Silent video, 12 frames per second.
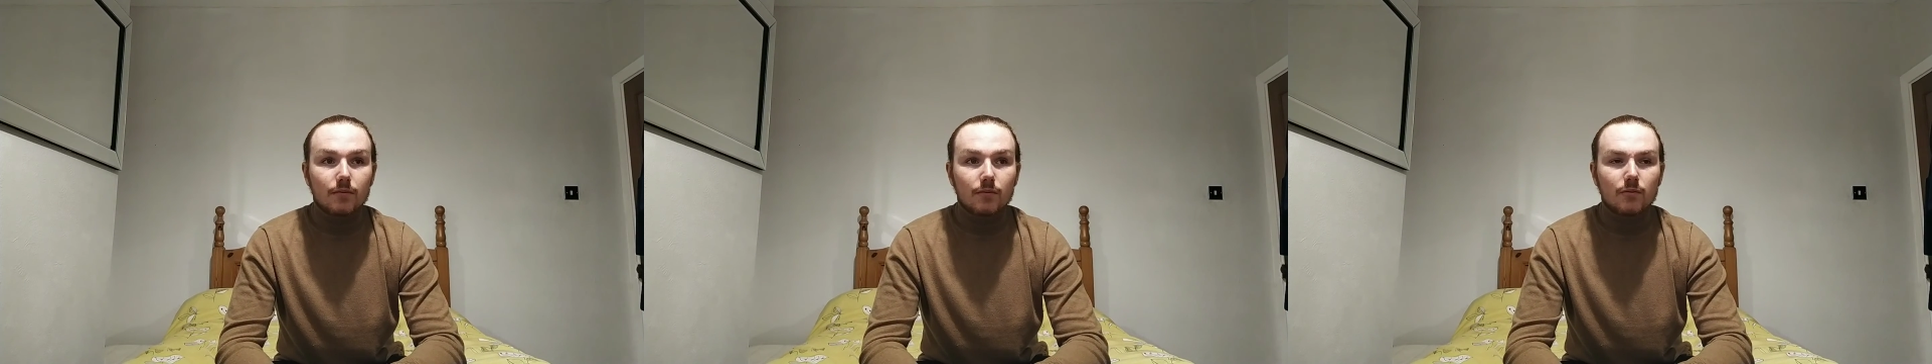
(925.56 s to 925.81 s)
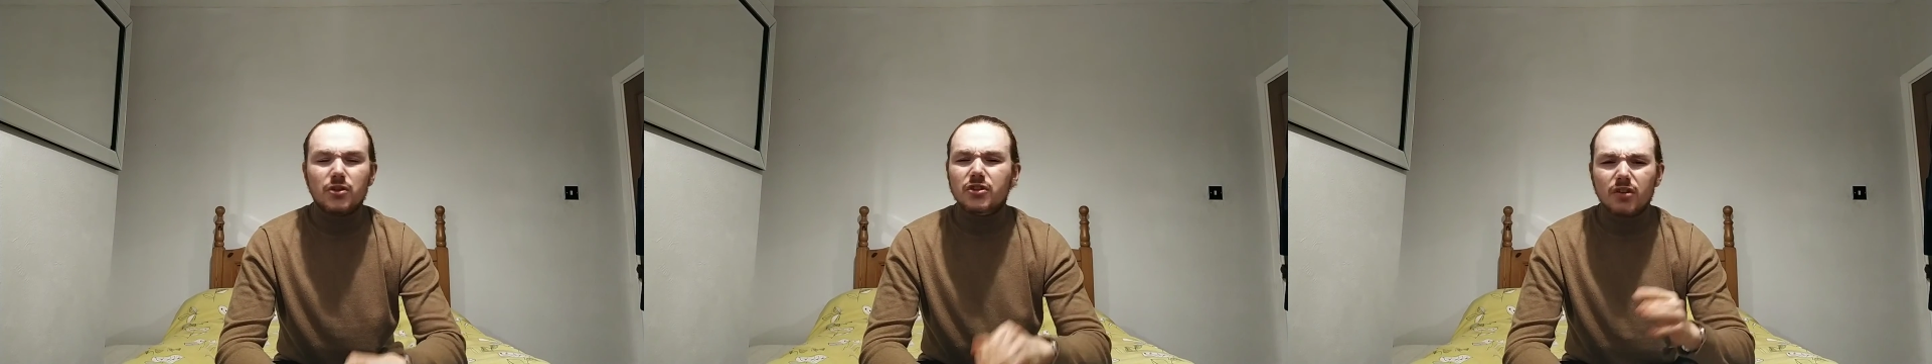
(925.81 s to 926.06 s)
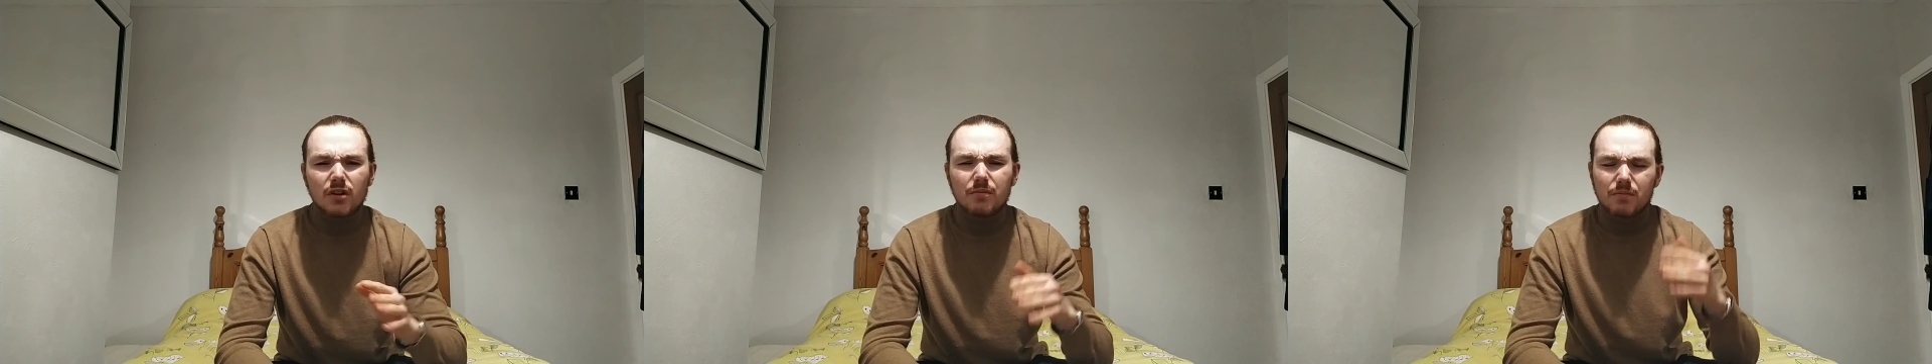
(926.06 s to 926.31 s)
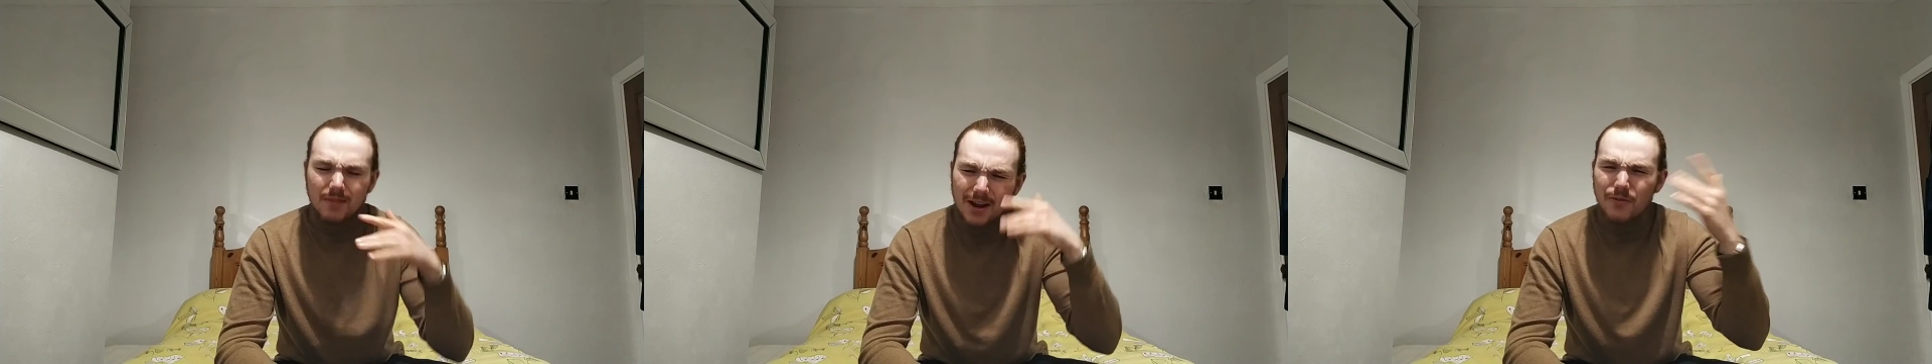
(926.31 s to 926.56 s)
Which isn't a
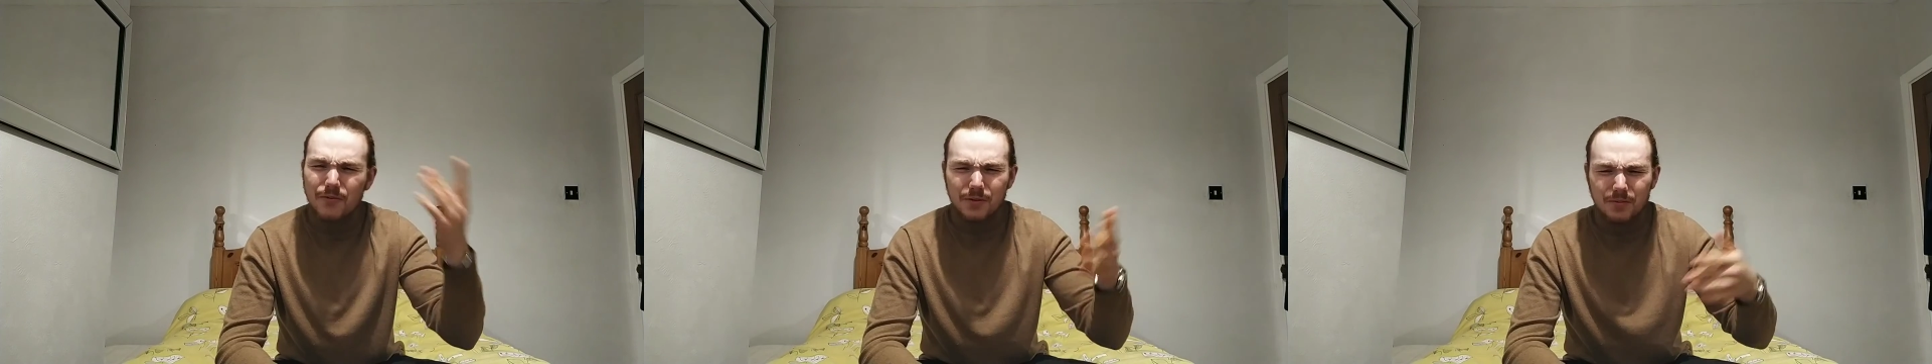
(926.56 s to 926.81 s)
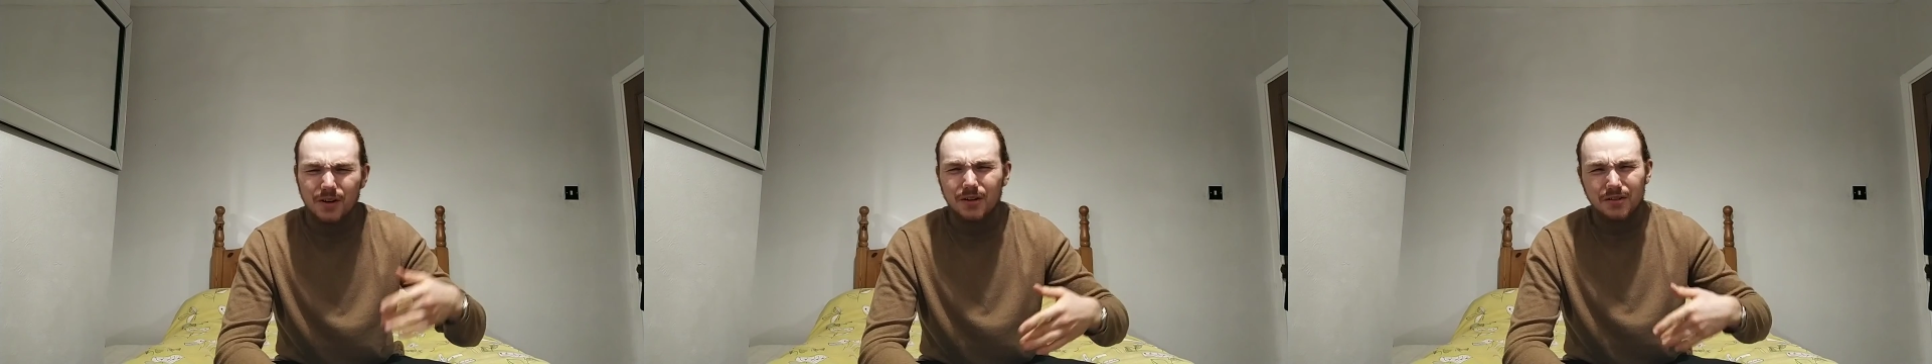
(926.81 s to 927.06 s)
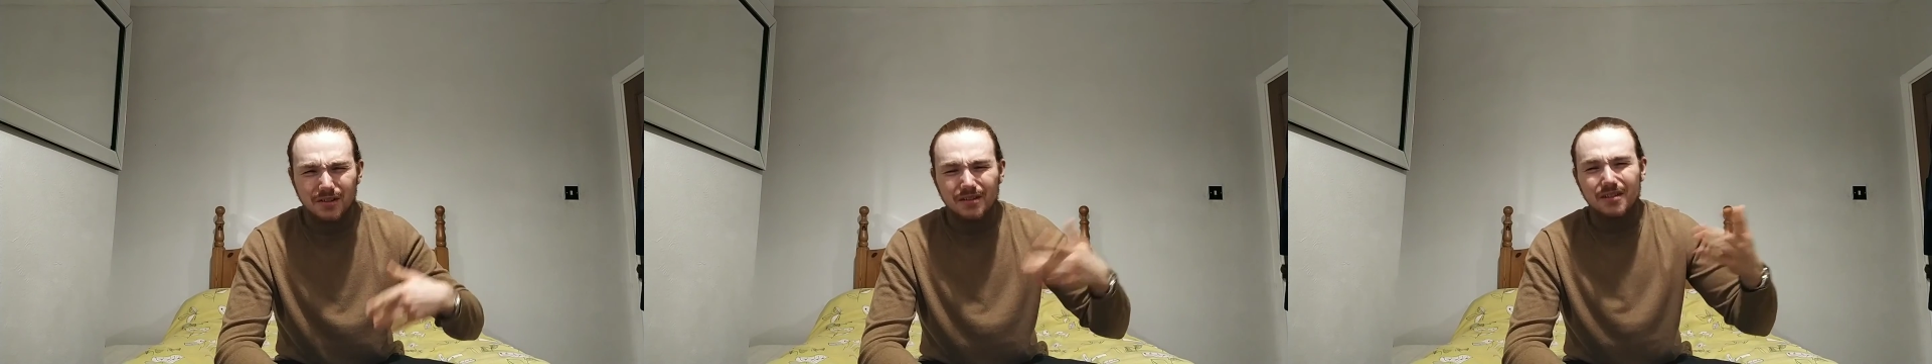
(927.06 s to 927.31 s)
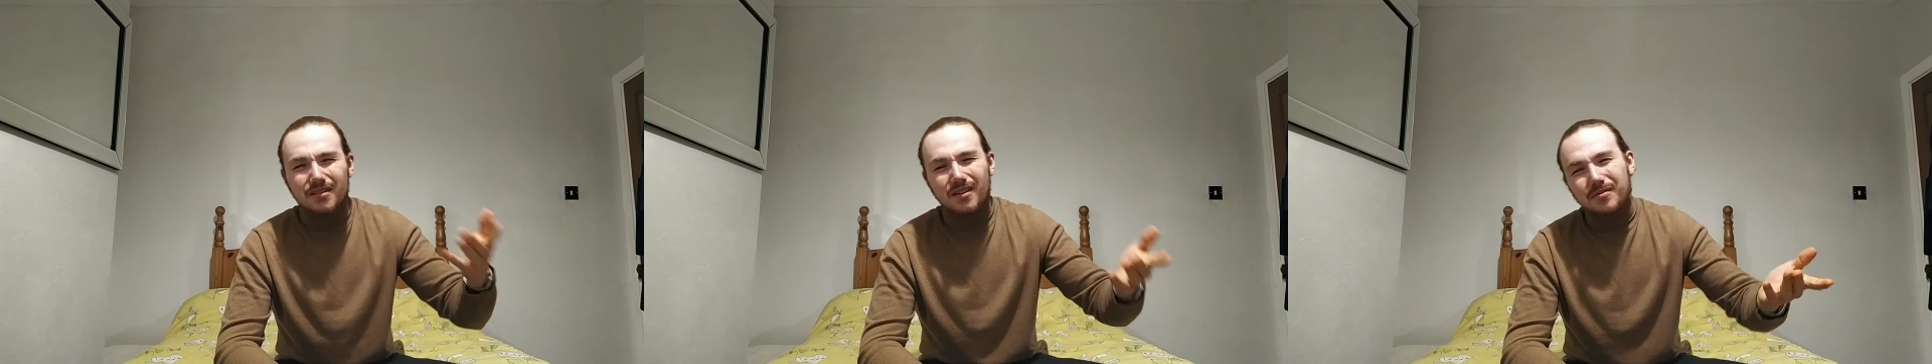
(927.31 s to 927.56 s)
healthy, you know,
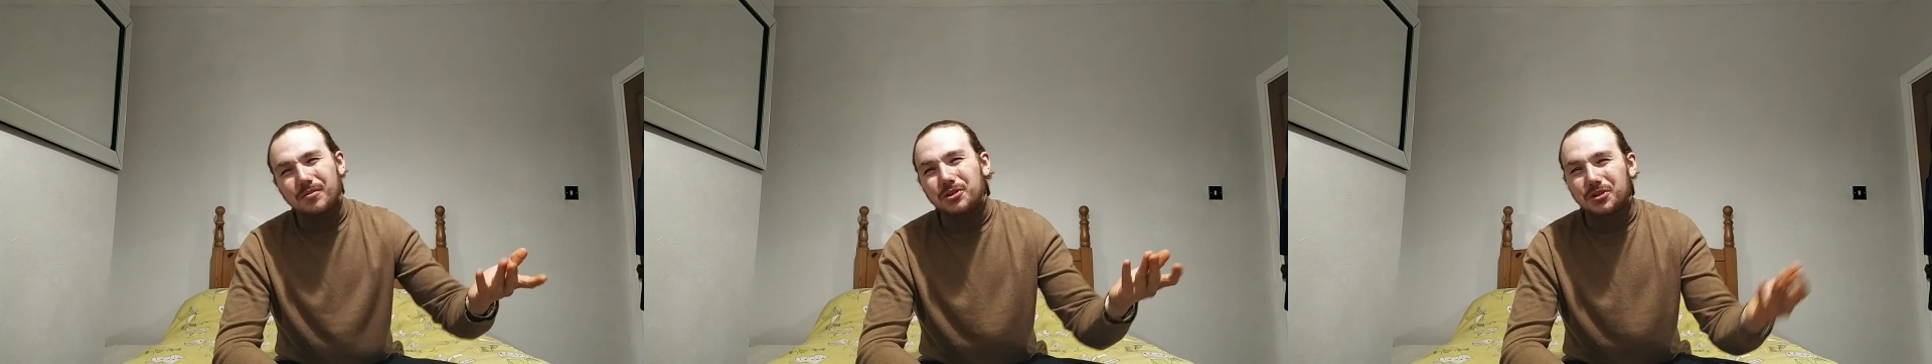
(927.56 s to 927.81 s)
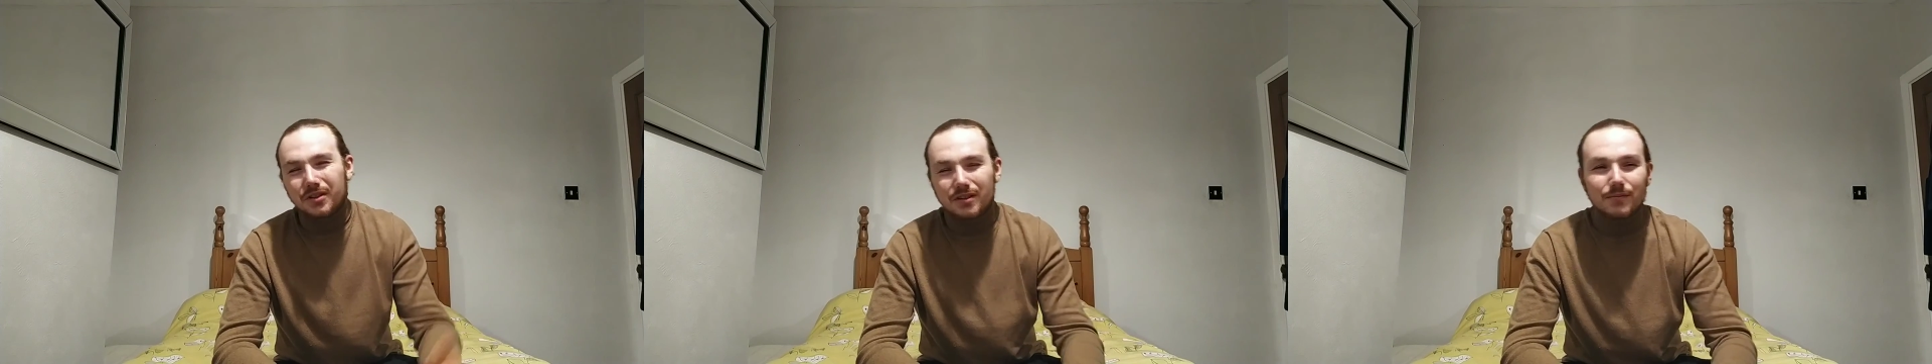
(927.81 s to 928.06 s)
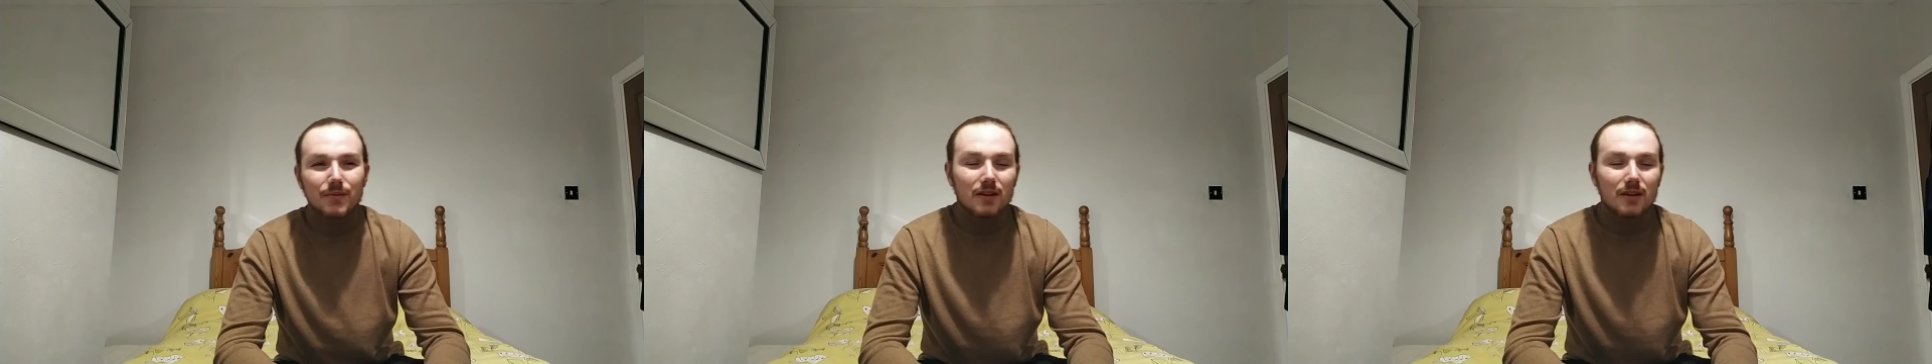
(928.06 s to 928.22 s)
that wasn't.